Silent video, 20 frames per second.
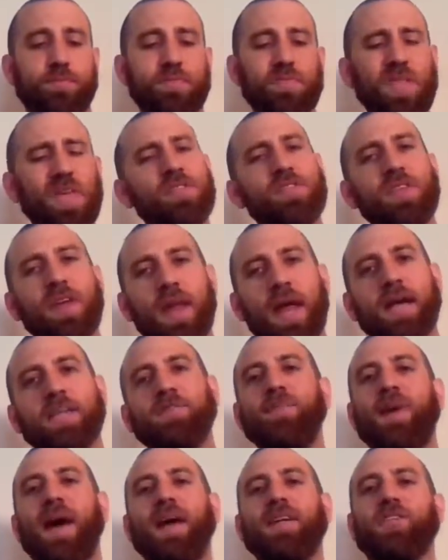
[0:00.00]
The next
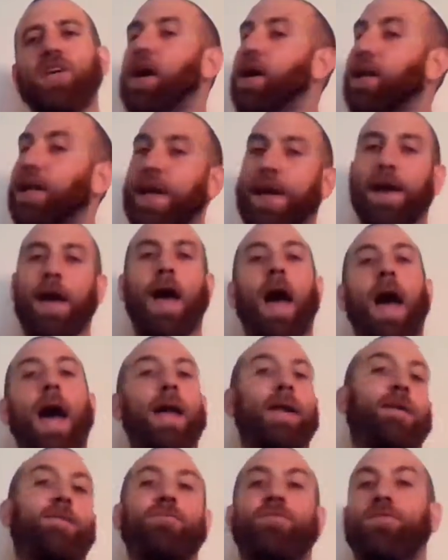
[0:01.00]
match, again, I
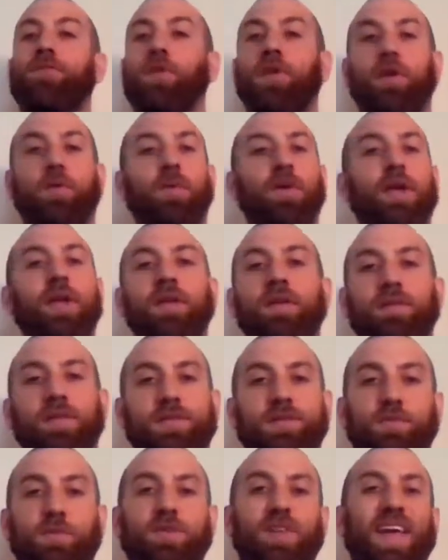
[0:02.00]
didn't feel like we needed
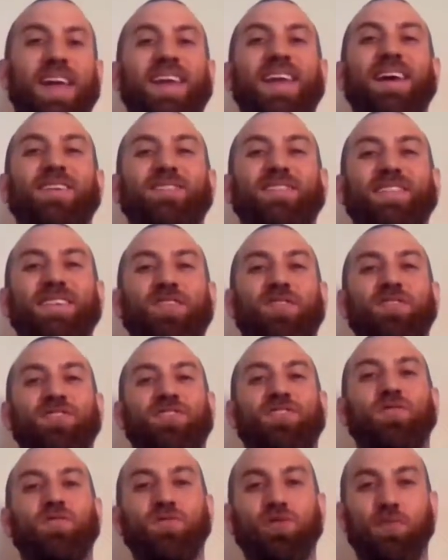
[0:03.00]
this one. They announced it on
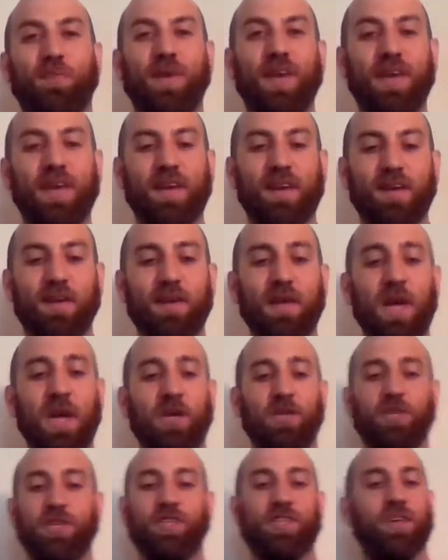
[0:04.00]
social media,
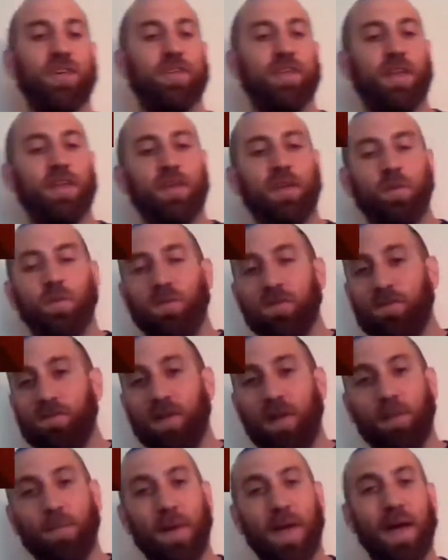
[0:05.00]
just like they did with
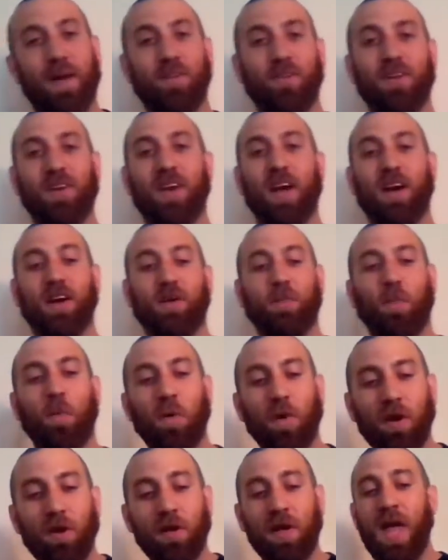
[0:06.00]
Finn Balor and
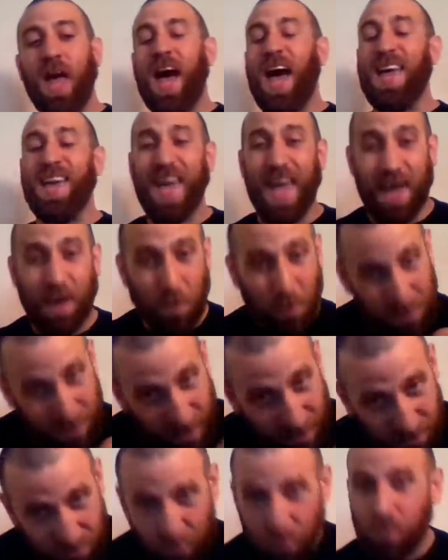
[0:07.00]
Nakamura. I hate when
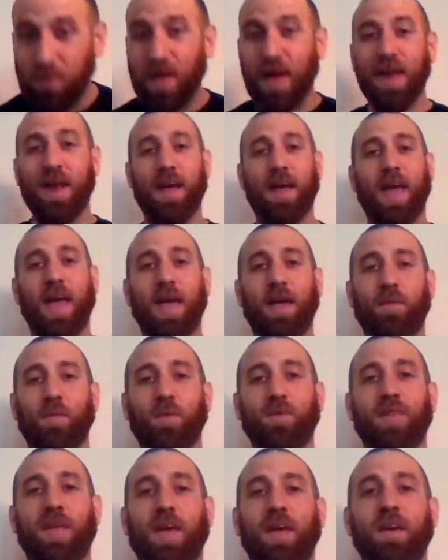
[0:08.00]
they do that. I hate
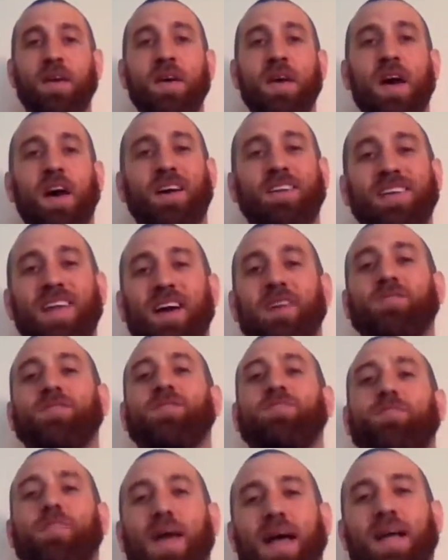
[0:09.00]
when they
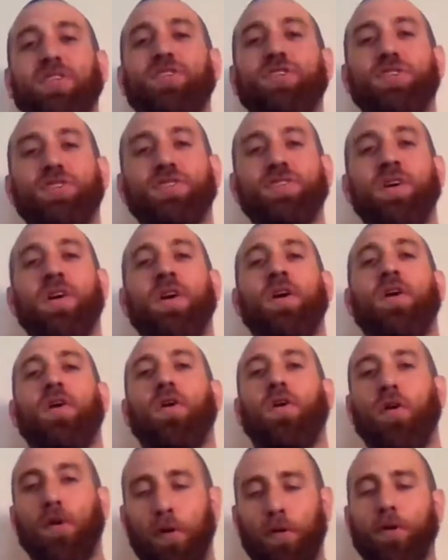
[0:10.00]
announce matches
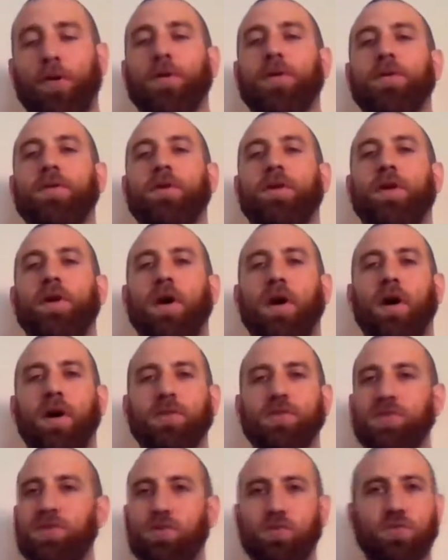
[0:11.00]
on
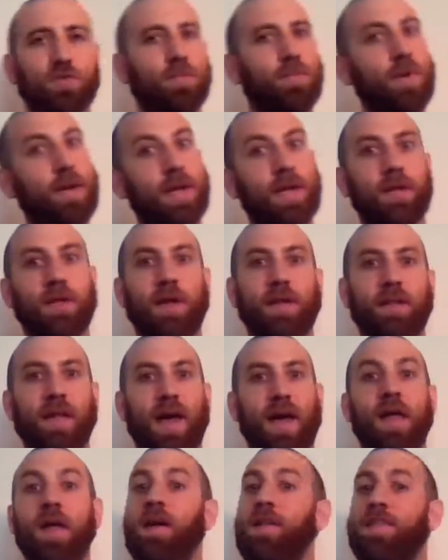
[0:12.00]
social media like
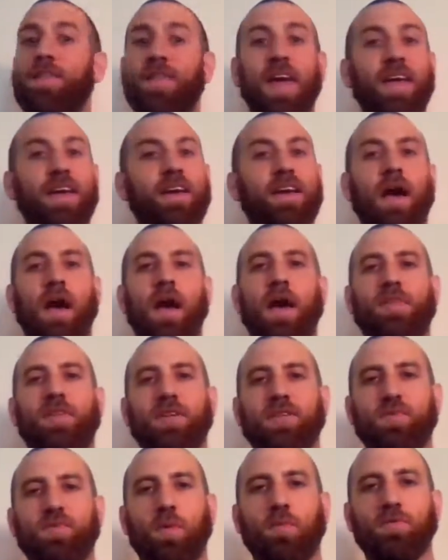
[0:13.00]
that. Thank God
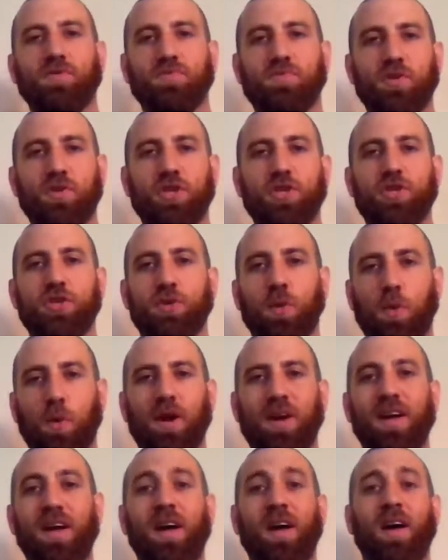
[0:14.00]
this one was really
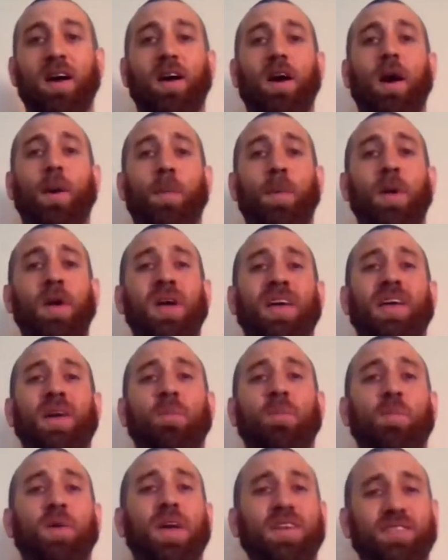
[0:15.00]
short.
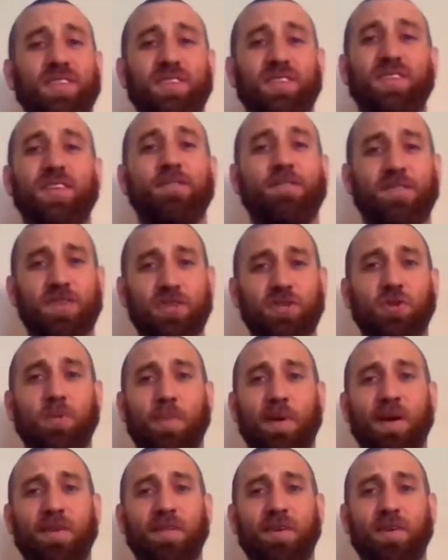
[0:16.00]
Is this the official
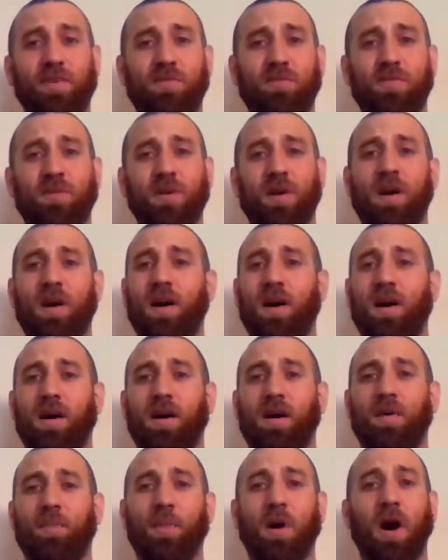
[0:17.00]
burial
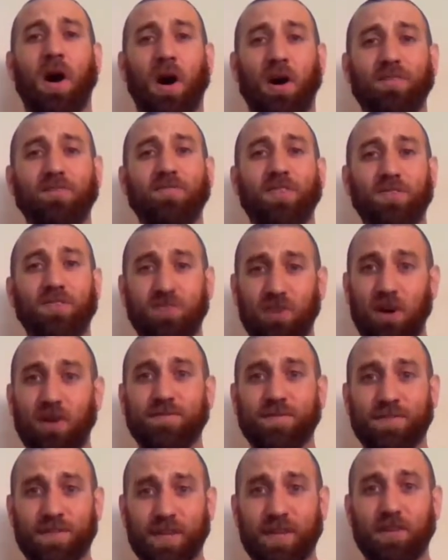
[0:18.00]
of
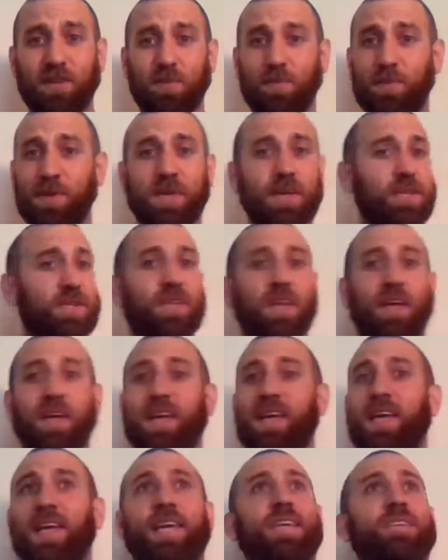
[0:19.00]
Dolph Ziggler? Because
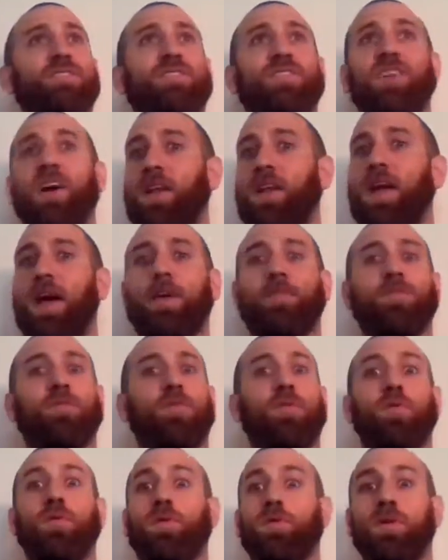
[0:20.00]
he's done
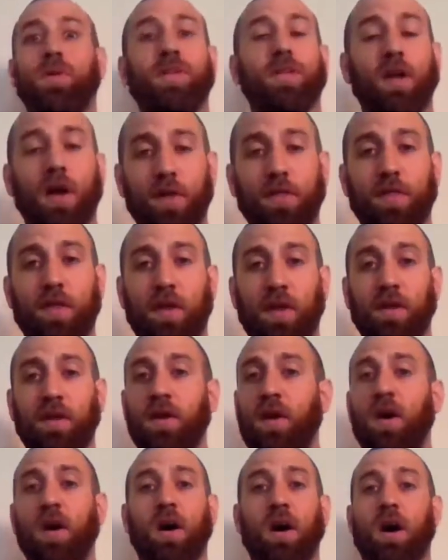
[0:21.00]
absolutely nothing
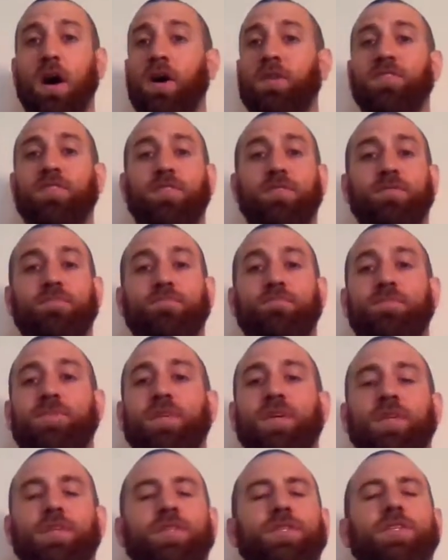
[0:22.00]
to
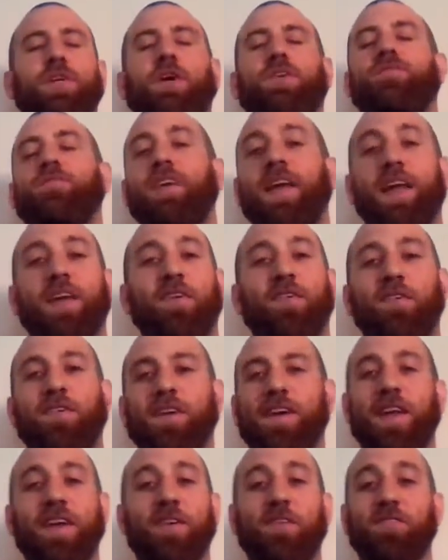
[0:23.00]
deserve
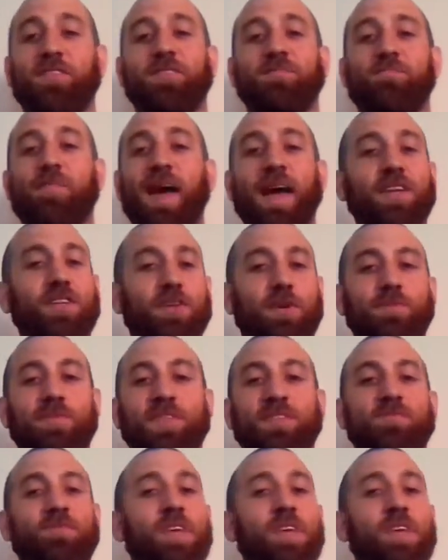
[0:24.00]
getting all these matchups.